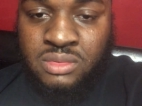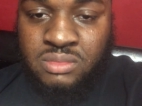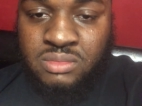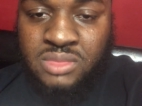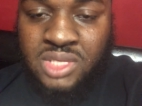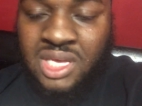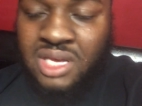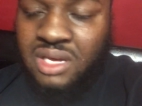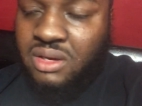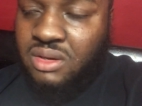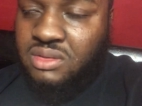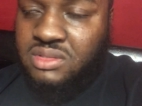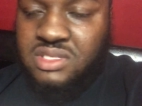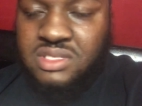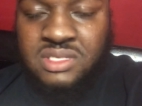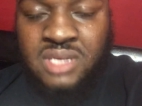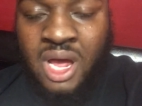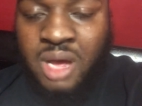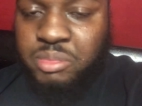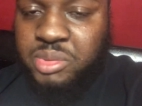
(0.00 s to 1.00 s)
Yeah,
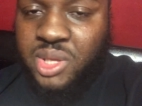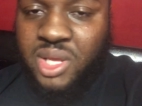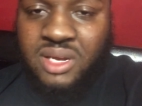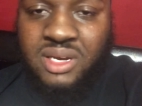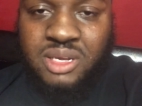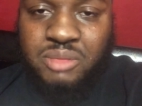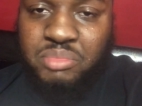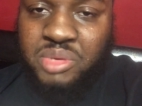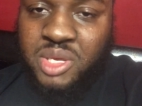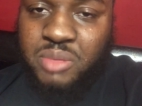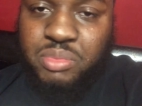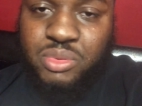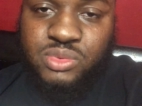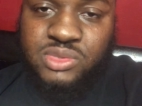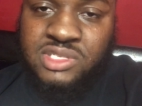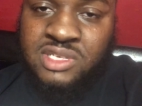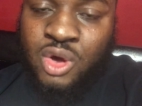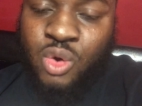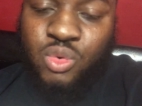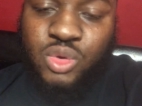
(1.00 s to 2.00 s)
stop letting people
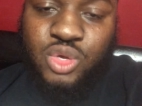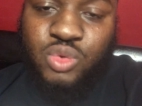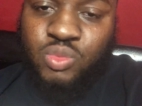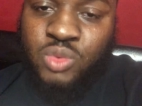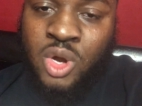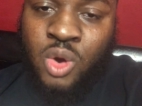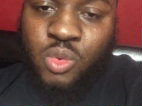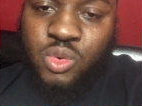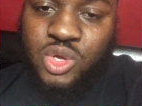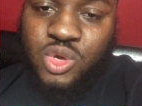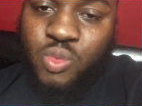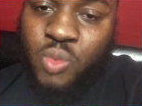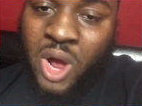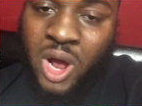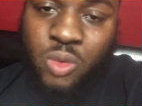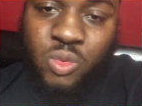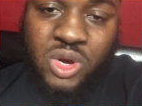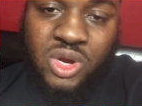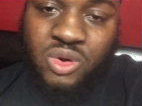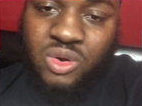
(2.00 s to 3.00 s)
tell you no. You
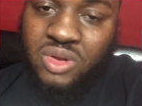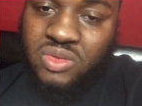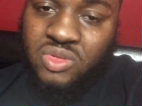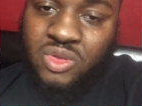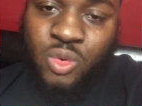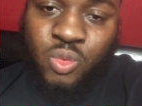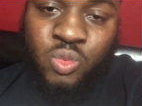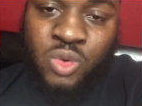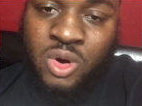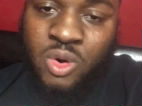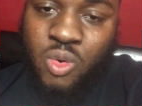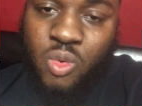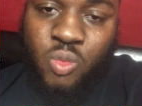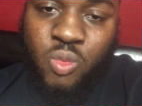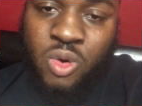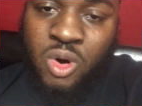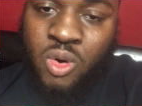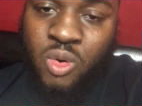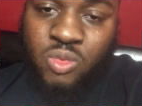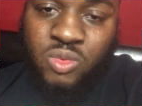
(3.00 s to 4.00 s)
out here in the real
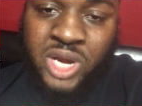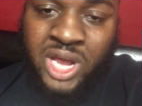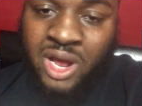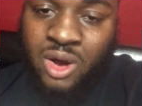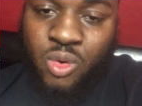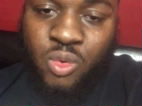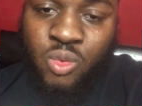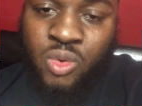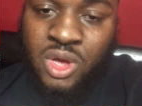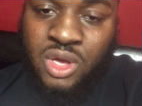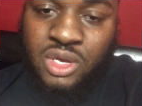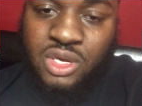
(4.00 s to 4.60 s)
world now.